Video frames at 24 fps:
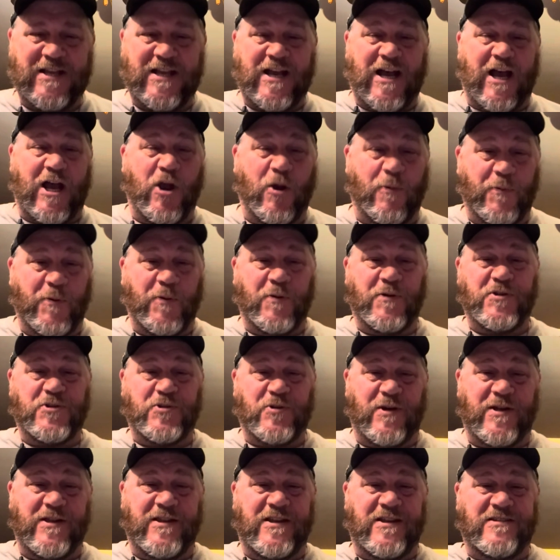I hope you
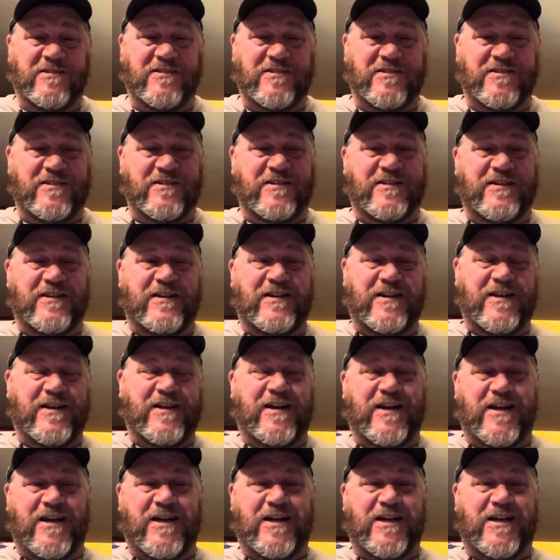enjoyed this.
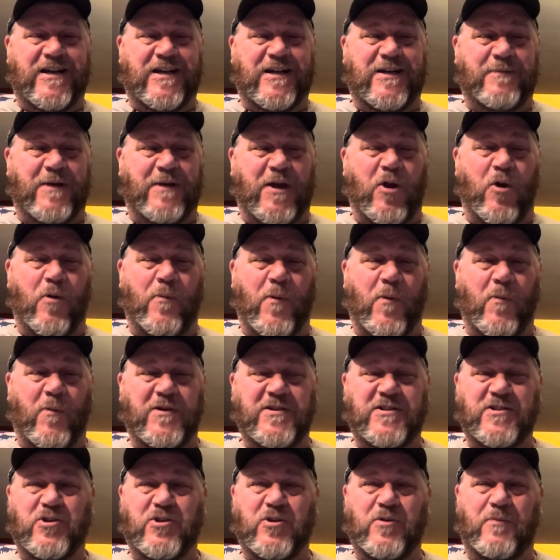I hope it
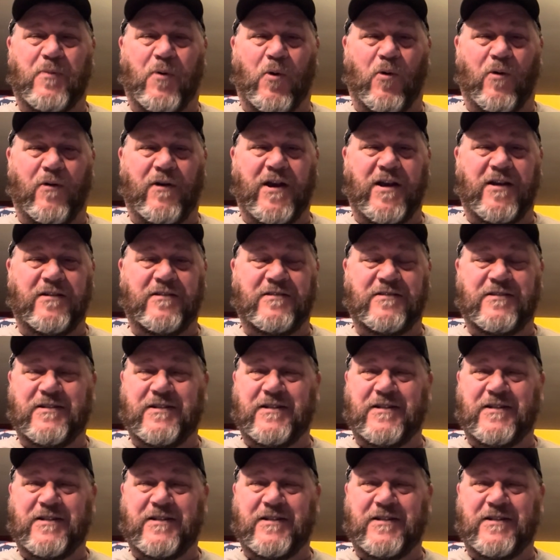wasn't too boring.